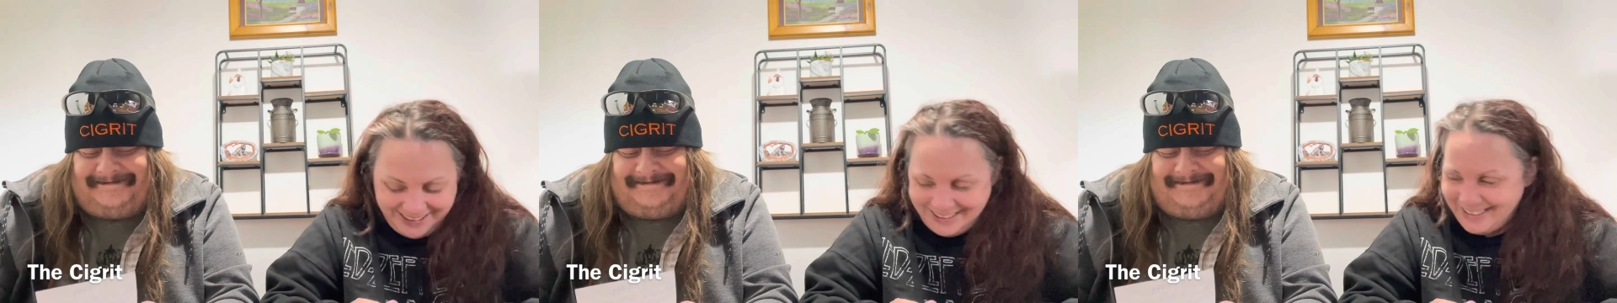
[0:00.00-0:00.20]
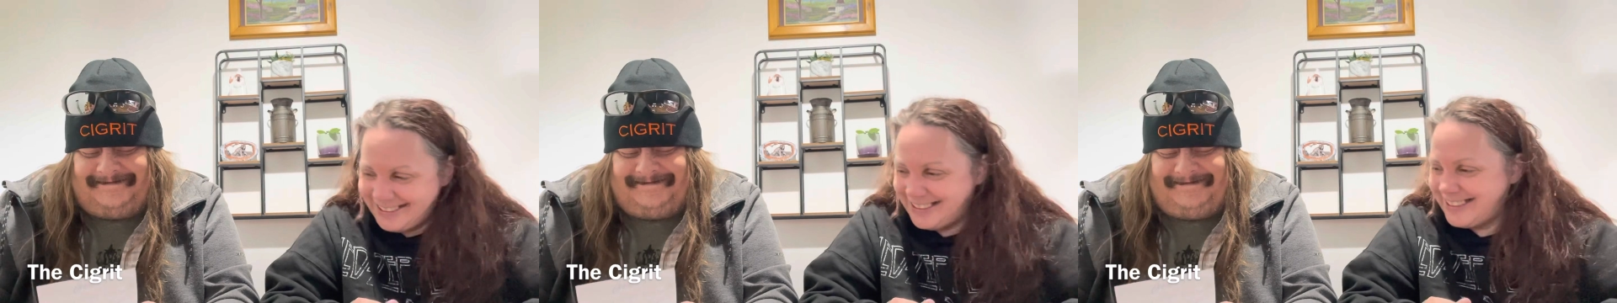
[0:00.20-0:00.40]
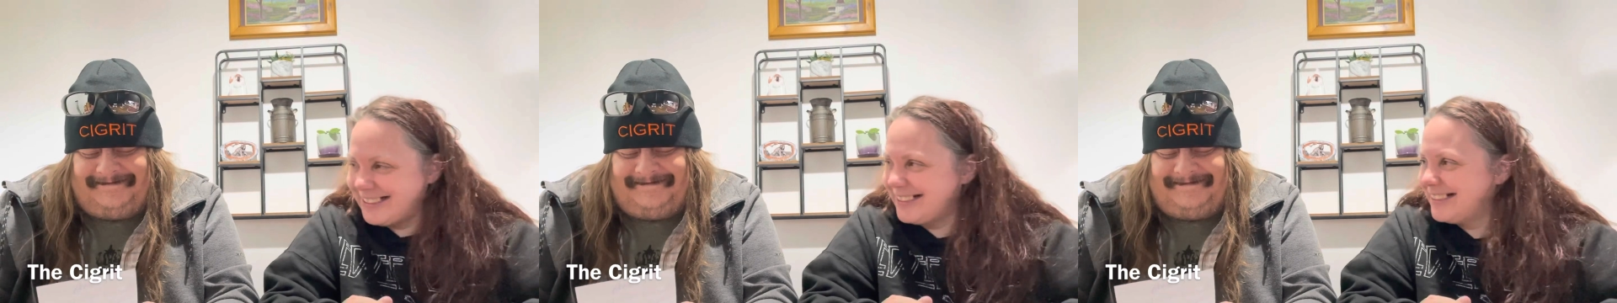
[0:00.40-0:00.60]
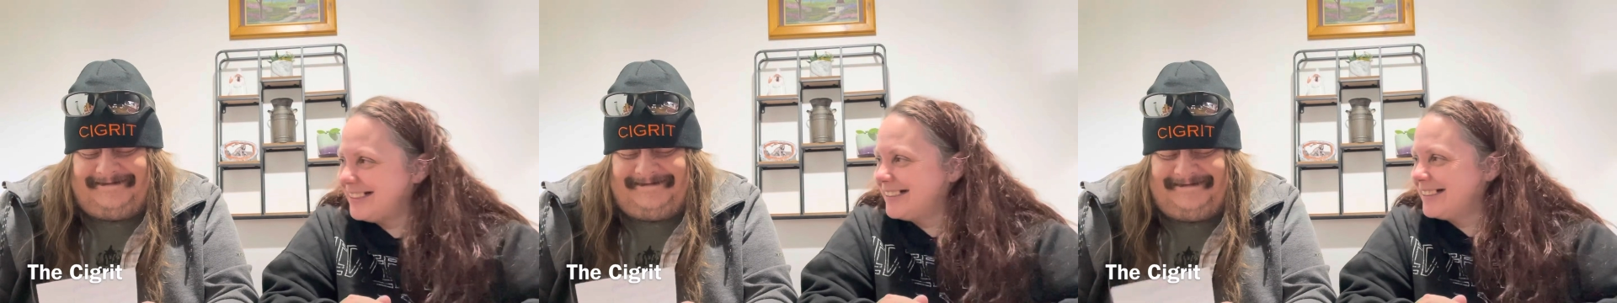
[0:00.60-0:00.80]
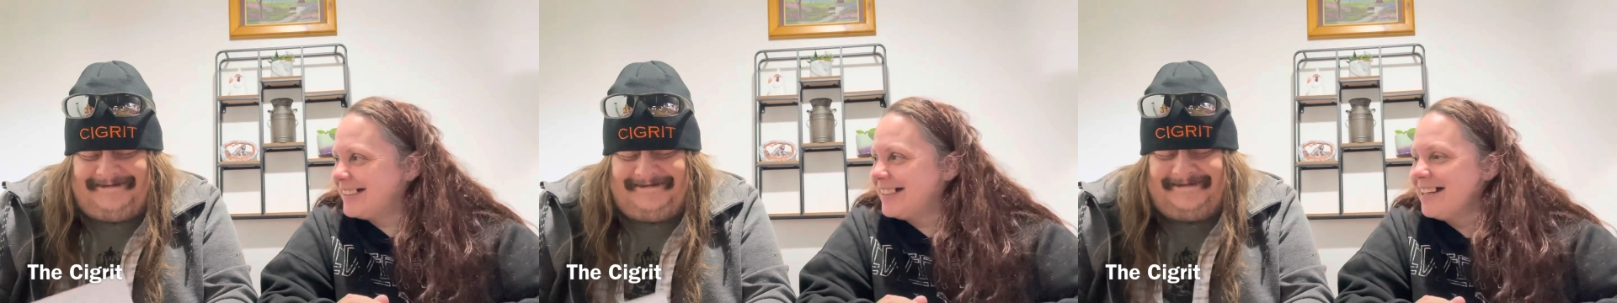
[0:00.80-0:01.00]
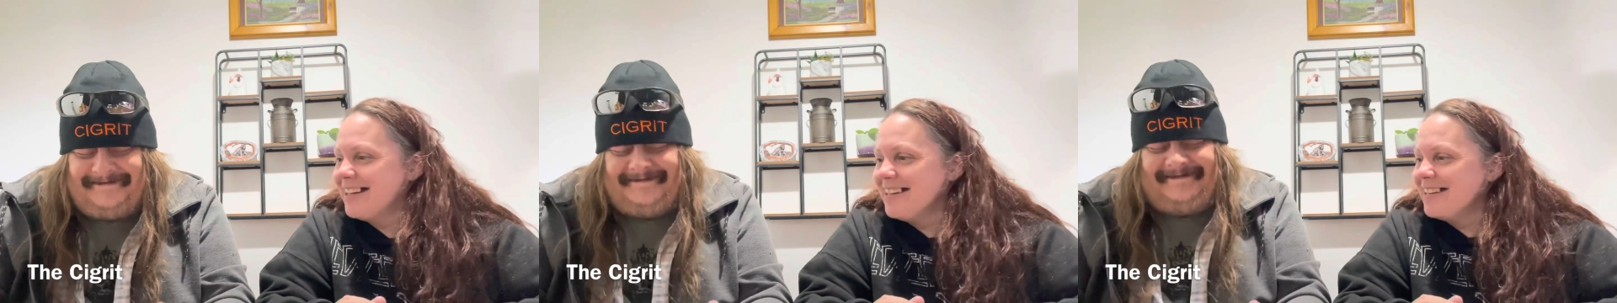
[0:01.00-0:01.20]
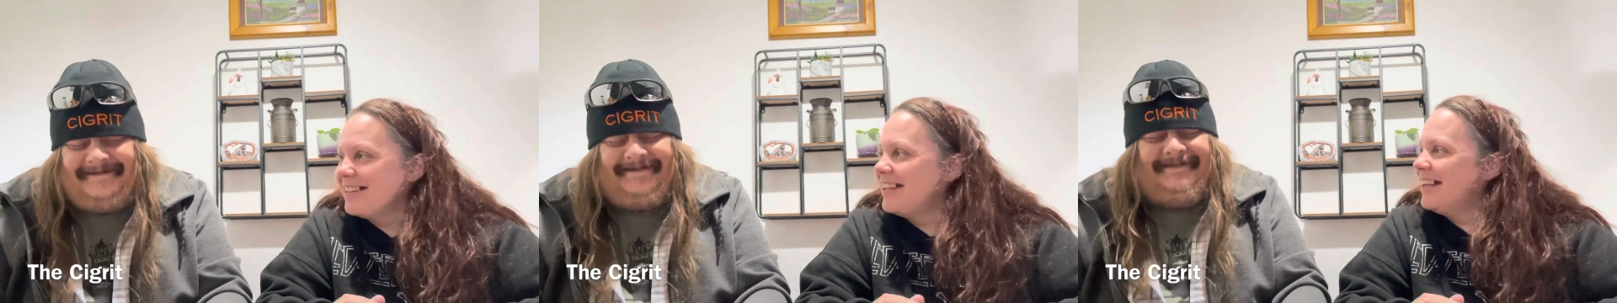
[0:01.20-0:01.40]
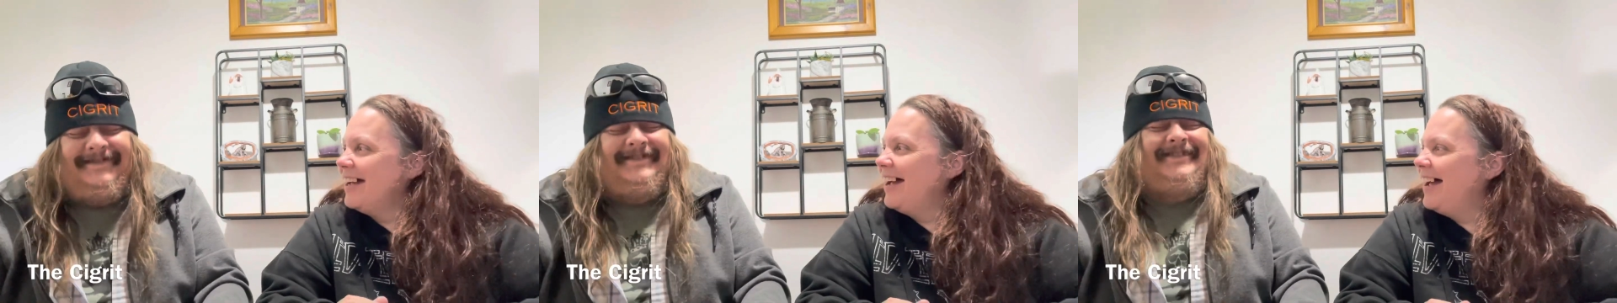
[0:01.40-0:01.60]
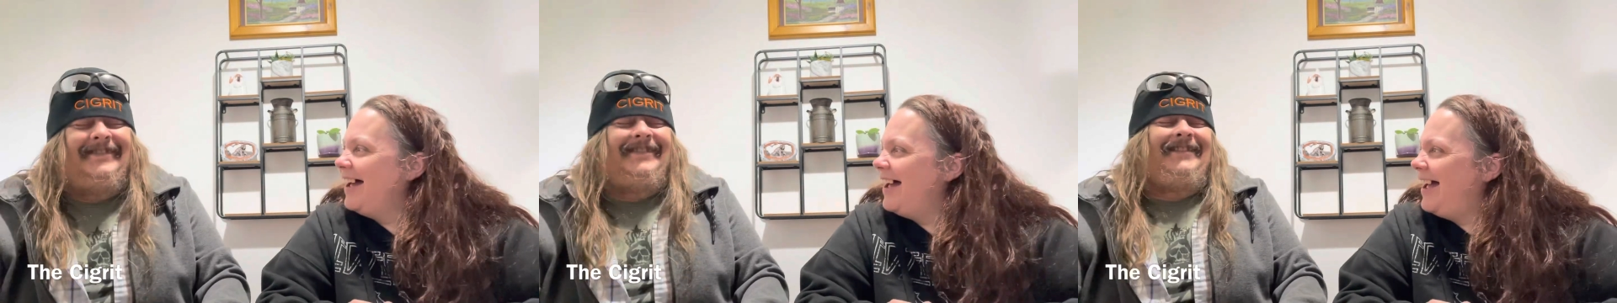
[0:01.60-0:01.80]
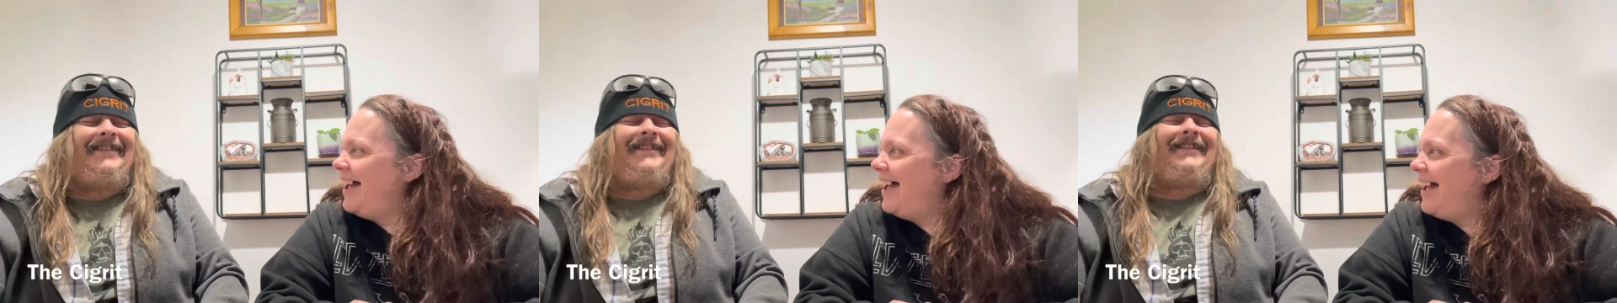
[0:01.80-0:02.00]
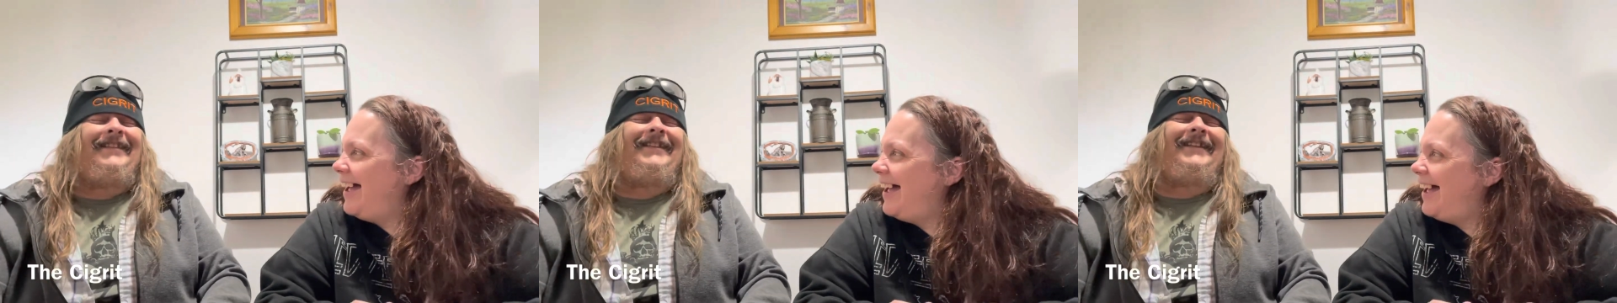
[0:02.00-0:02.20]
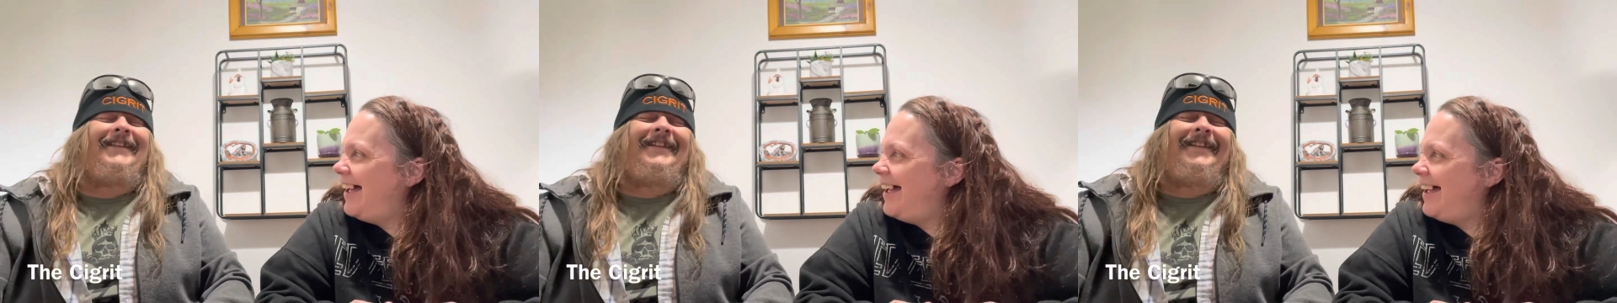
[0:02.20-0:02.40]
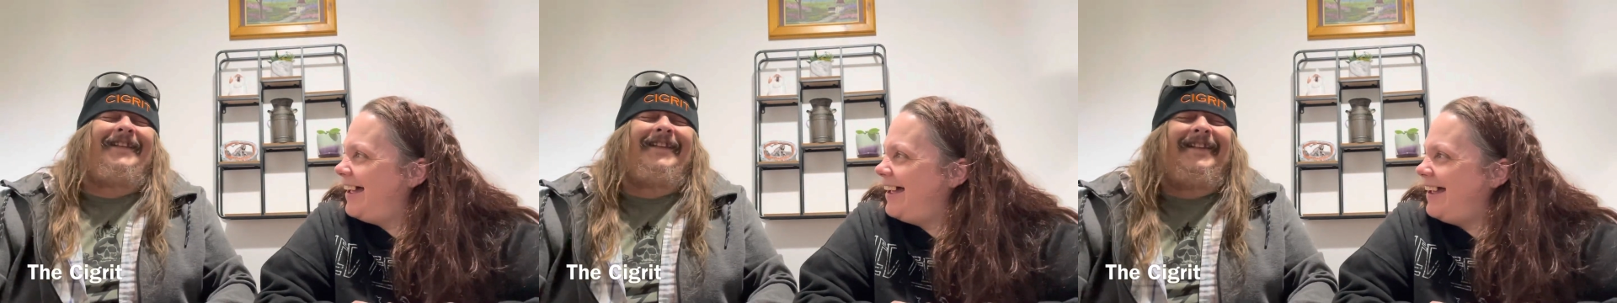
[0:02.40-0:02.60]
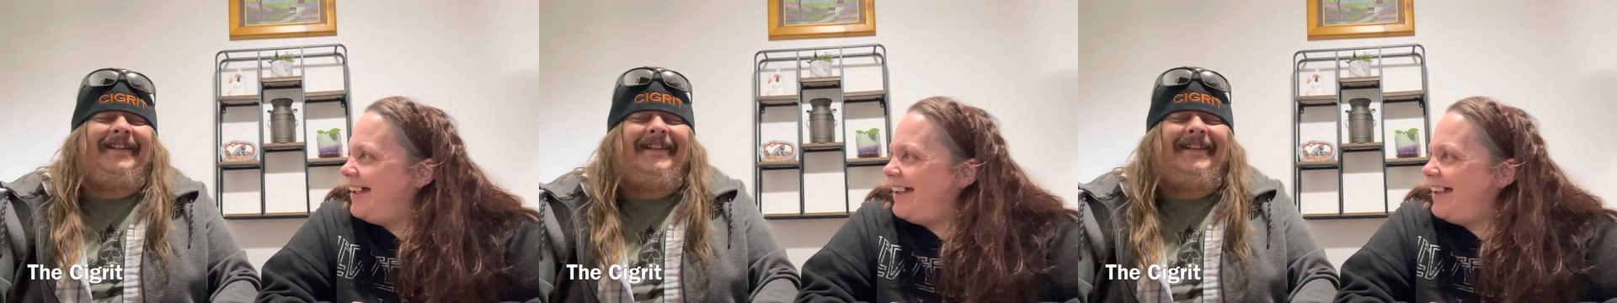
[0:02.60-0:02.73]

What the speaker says: (no one is talking)